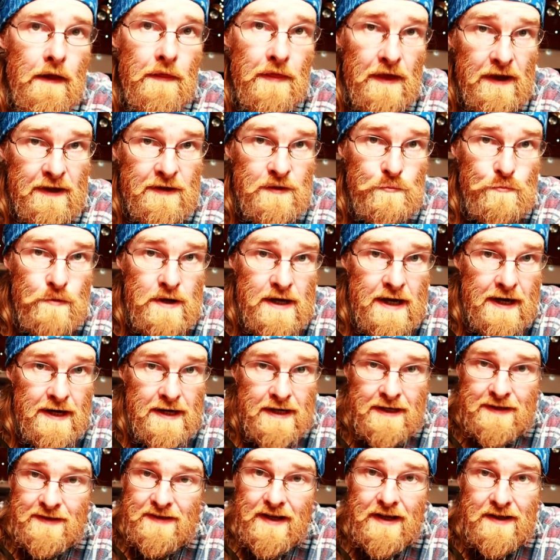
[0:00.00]
This
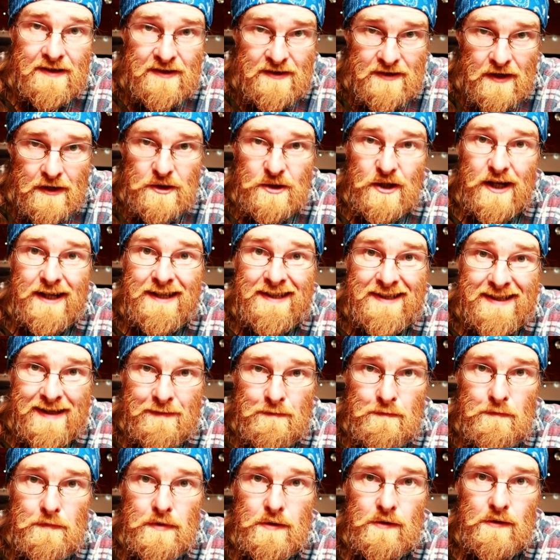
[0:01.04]
really is such a
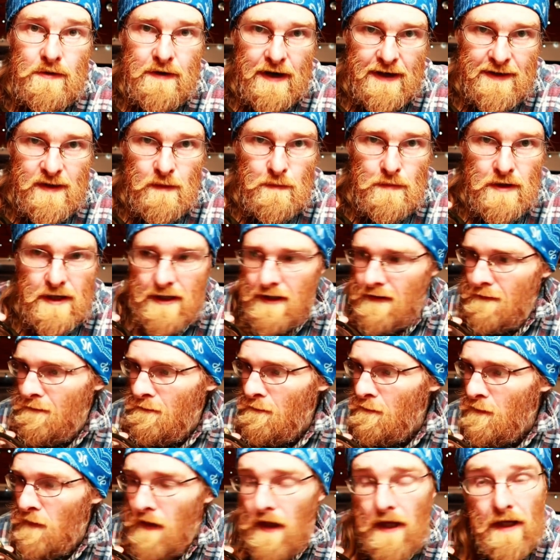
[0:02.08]
simple recipe.
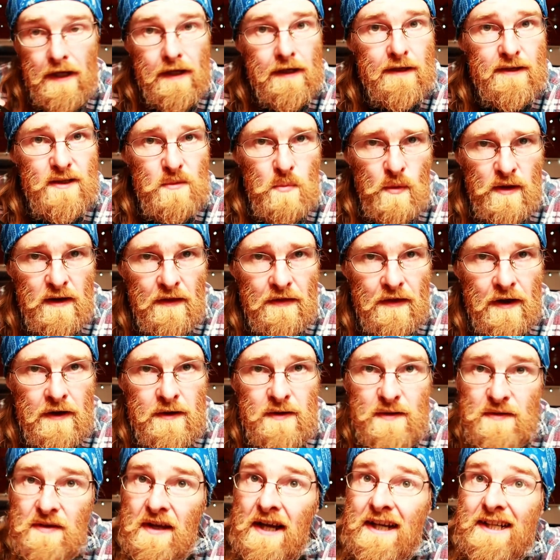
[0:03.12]
It's one of
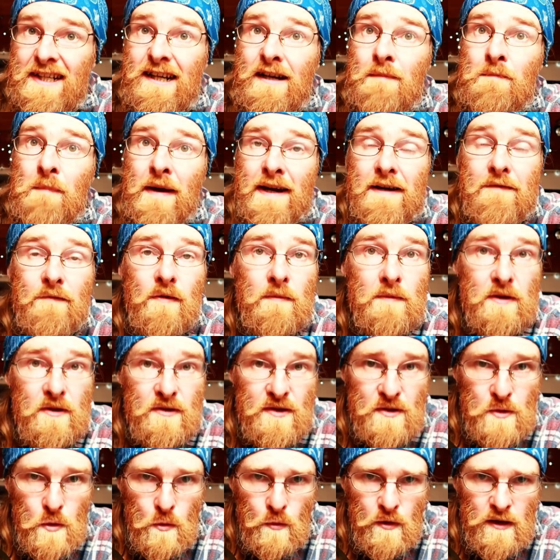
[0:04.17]
those that you can make from your
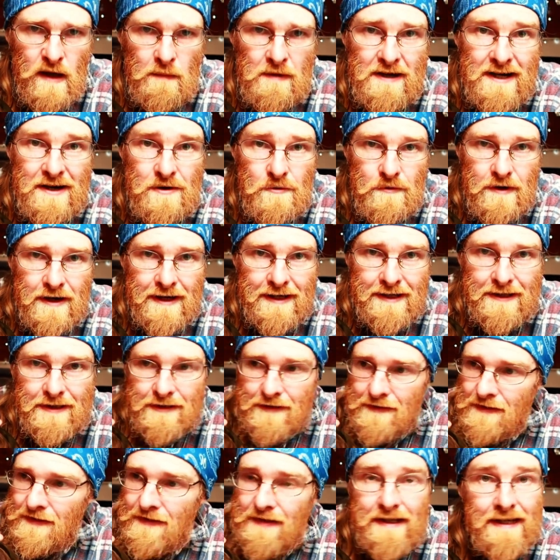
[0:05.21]
store cupboard
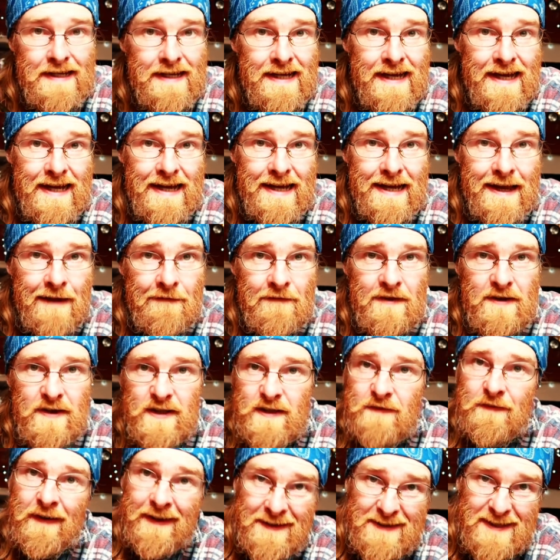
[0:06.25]
ingredients. If you
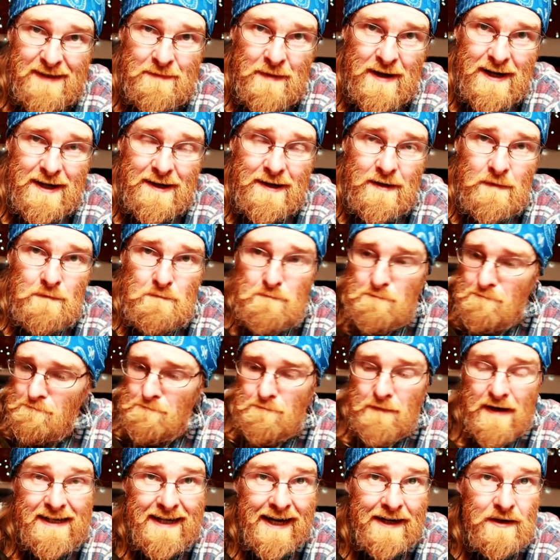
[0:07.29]
just fancy making a
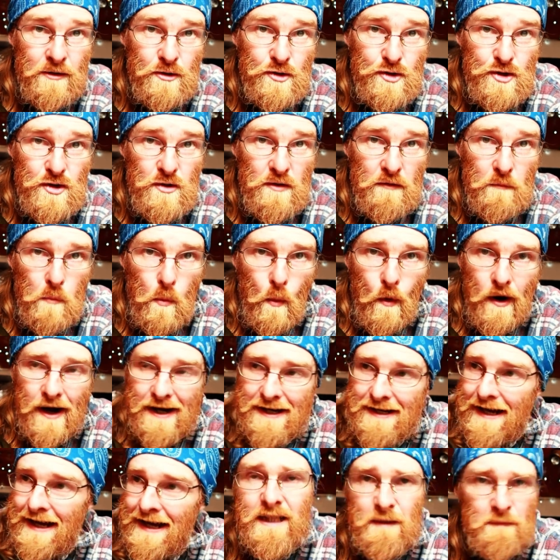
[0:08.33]
gallon or two of
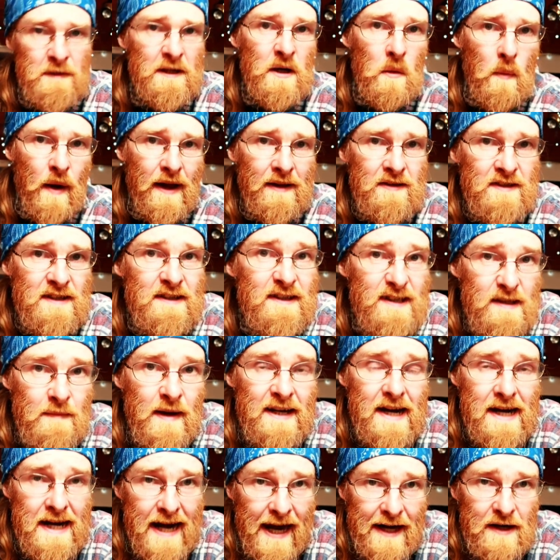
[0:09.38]
wine, it's been a while since you
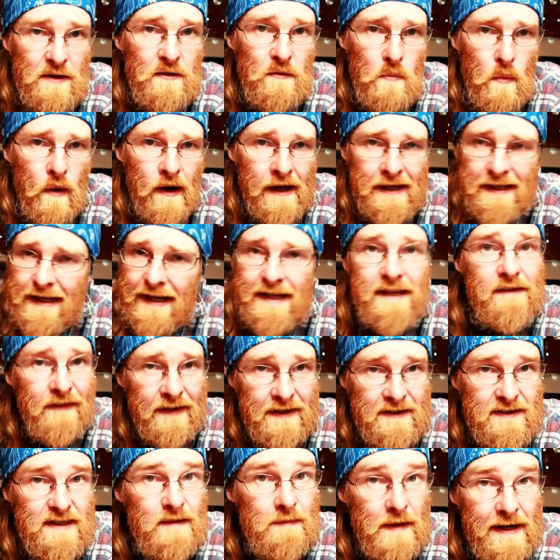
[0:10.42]
made a gallon of wine and you
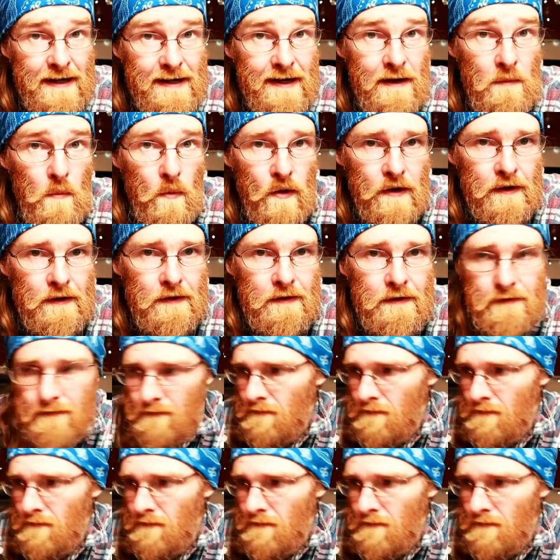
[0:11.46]
fancy making one,